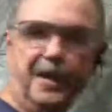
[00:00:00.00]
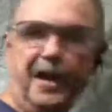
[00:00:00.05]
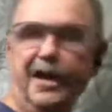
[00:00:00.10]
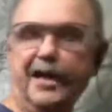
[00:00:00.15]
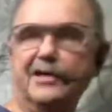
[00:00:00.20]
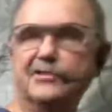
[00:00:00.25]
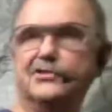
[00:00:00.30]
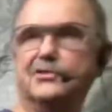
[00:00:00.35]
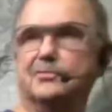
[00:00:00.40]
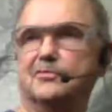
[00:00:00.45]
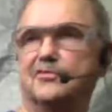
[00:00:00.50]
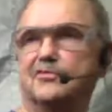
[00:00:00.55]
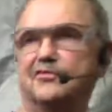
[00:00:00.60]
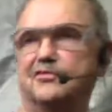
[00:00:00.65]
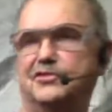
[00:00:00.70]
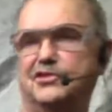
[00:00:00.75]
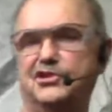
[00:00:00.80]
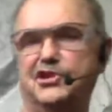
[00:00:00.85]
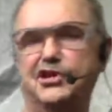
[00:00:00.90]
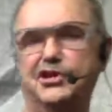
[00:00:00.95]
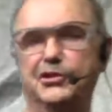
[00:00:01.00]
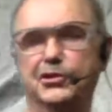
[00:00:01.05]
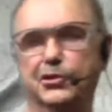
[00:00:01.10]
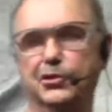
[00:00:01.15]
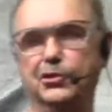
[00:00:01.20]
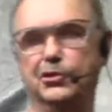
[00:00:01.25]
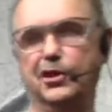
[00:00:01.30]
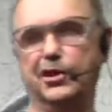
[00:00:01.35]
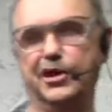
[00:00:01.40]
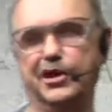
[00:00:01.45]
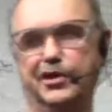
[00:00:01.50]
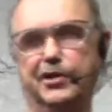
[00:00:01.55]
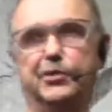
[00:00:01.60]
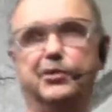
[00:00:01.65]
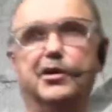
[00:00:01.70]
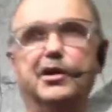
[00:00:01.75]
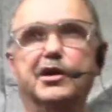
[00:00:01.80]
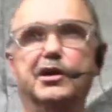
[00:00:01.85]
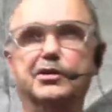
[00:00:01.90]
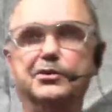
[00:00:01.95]
had some cedar laying
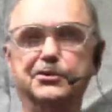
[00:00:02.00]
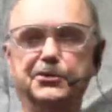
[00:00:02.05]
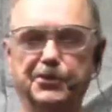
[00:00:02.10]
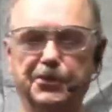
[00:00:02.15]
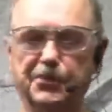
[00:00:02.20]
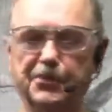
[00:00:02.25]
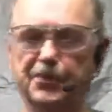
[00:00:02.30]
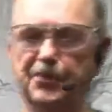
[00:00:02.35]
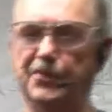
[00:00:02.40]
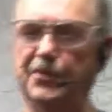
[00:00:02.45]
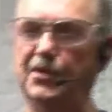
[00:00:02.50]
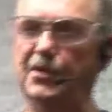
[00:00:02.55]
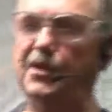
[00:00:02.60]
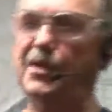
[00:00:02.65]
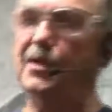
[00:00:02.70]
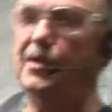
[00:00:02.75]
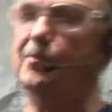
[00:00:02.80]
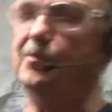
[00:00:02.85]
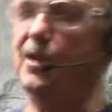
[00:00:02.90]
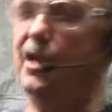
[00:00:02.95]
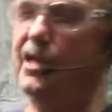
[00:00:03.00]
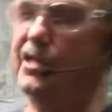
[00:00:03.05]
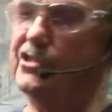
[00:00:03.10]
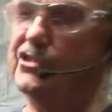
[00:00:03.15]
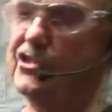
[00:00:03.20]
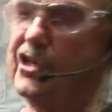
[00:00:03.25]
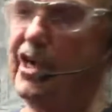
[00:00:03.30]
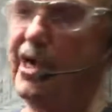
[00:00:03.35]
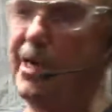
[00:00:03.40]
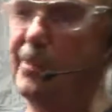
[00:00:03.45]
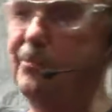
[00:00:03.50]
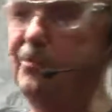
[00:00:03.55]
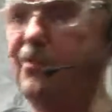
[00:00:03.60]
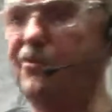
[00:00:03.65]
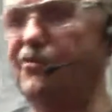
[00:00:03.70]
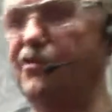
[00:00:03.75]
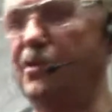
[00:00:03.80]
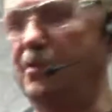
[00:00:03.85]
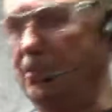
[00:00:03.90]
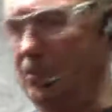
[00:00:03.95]
around my shop
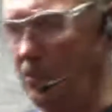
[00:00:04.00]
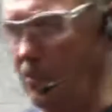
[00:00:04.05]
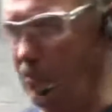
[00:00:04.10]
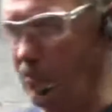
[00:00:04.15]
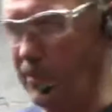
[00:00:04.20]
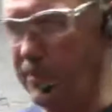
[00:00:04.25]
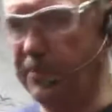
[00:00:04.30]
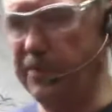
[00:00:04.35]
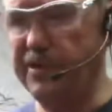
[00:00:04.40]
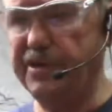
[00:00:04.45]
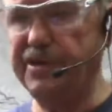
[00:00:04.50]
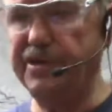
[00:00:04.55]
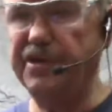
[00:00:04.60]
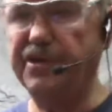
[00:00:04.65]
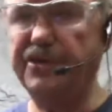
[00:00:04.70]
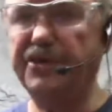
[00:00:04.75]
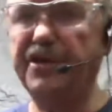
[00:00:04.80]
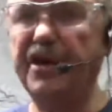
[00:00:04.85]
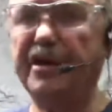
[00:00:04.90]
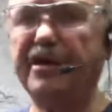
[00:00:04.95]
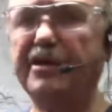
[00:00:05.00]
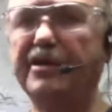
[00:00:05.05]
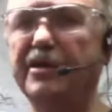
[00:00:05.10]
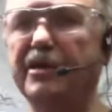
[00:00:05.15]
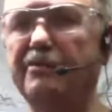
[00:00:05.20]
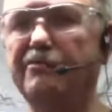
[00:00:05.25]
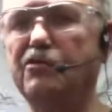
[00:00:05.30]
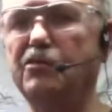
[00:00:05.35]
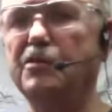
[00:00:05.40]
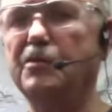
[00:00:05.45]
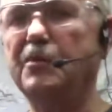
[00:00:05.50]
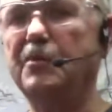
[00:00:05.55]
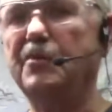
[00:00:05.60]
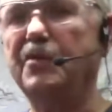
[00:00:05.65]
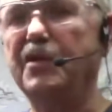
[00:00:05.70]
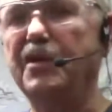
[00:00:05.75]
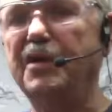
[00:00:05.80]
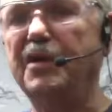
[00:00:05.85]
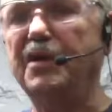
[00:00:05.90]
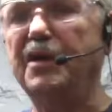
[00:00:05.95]
from when we did a deck cover,
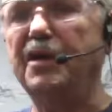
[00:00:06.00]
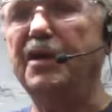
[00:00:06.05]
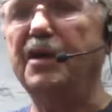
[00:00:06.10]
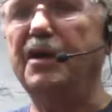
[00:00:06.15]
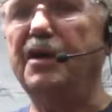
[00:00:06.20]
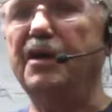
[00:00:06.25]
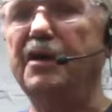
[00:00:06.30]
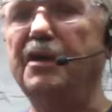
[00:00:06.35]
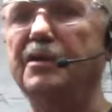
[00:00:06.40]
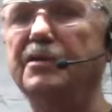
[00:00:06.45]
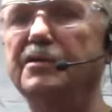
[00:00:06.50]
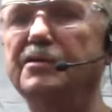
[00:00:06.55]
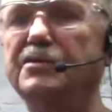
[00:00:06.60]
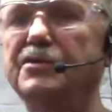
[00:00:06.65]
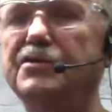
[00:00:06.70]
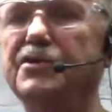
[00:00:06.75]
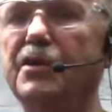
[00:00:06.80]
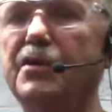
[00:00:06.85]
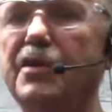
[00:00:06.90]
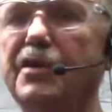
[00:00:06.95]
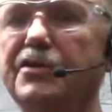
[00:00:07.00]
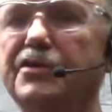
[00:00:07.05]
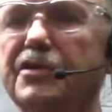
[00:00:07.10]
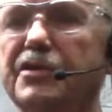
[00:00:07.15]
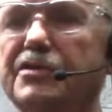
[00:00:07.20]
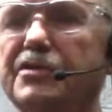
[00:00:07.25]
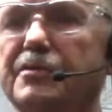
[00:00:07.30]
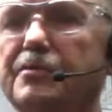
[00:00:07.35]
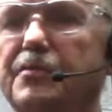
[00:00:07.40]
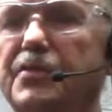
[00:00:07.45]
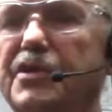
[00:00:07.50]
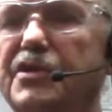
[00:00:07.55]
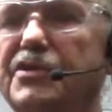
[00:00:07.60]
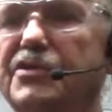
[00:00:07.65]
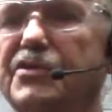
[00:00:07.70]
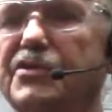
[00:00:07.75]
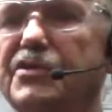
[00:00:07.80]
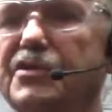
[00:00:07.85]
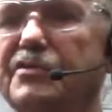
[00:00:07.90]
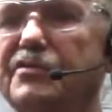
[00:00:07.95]
and so I took some
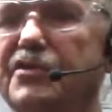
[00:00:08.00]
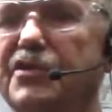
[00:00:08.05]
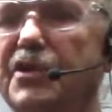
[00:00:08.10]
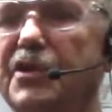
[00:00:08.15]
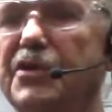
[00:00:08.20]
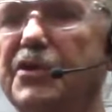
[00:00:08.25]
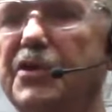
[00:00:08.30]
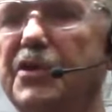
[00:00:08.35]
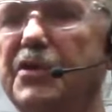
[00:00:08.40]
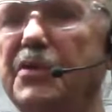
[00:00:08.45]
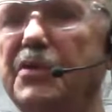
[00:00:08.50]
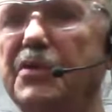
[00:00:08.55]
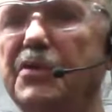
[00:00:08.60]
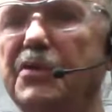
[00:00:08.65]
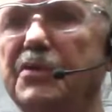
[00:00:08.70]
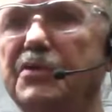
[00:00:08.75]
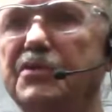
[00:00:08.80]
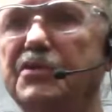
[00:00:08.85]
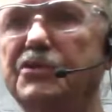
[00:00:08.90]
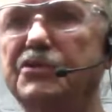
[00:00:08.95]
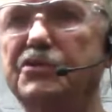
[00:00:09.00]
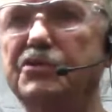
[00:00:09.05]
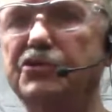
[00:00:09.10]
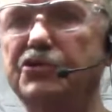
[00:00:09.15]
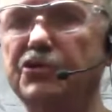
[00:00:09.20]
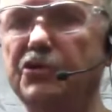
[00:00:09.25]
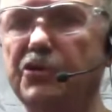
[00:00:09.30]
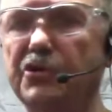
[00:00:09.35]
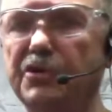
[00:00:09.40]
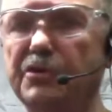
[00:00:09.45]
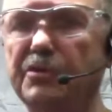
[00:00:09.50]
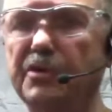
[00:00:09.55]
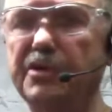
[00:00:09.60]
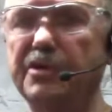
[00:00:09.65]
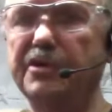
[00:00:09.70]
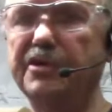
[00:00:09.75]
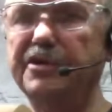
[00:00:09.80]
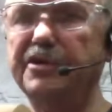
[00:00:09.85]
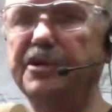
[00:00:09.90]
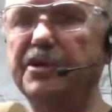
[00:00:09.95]
pieces of it, and just to show you what
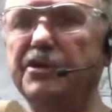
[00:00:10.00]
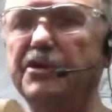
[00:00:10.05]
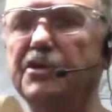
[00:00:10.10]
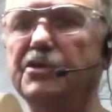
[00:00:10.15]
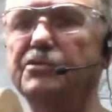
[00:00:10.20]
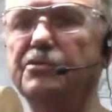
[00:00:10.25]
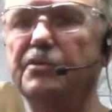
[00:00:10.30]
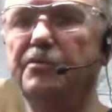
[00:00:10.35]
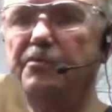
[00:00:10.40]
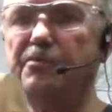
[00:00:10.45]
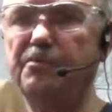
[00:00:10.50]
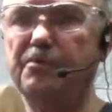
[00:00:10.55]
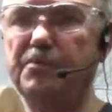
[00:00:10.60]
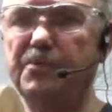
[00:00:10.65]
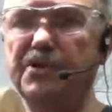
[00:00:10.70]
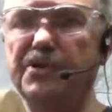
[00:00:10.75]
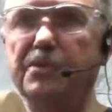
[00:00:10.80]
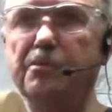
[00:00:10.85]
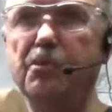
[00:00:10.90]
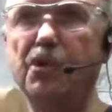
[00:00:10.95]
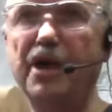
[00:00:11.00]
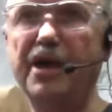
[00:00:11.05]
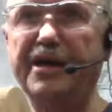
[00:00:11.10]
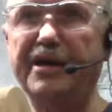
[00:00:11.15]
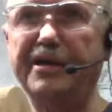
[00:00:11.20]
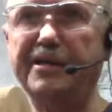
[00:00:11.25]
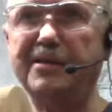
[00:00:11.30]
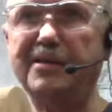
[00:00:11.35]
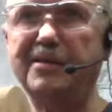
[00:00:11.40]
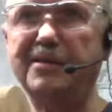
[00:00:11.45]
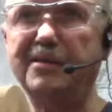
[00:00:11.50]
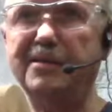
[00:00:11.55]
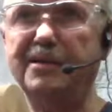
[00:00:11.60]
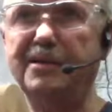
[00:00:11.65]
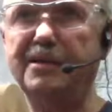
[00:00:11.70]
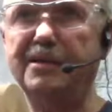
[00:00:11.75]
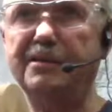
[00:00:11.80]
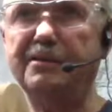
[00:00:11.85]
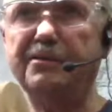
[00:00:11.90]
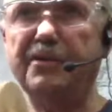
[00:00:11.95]
I did, this would be the blank,
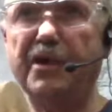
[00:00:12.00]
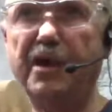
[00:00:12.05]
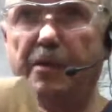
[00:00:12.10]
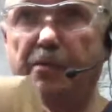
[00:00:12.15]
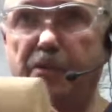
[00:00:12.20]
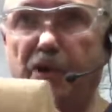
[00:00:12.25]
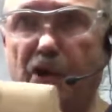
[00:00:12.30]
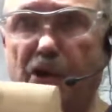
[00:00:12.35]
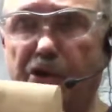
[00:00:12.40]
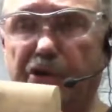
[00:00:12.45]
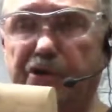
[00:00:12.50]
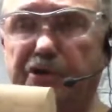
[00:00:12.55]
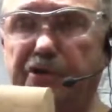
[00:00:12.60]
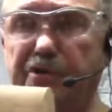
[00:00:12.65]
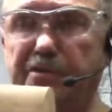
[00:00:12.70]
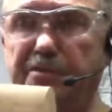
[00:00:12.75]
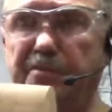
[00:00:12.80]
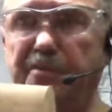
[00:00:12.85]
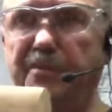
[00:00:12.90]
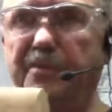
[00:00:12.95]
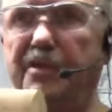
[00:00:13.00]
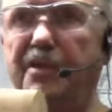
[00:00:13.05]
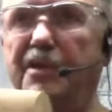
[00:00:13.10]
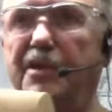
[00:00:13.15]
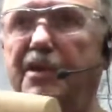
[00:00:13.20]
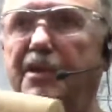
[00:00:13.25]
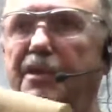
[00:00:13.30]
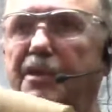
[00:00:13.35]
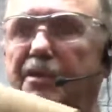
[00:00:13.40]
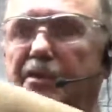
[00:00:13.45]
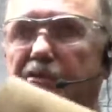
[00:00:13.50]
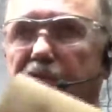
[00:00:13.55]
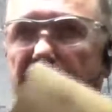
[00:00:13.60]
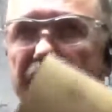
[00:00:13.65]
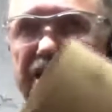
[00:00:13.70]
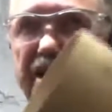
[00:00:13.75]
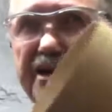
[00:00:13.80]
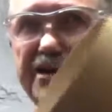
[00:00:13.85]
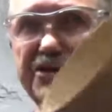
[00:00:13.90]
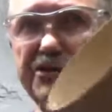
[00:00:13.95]
then I parted it,
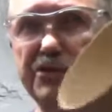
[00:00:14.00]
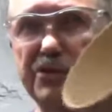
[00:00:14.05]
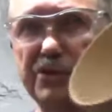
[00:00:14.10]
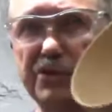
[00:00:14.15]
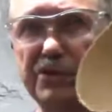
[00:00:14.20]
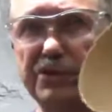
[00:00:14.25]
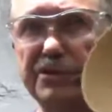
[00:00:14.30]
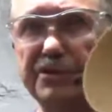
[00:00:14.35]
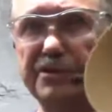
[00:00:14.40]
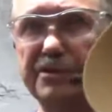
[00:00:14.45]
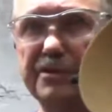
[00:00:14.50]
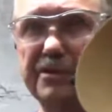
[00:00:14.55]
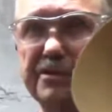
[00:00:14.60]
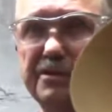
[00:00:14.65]
then I turned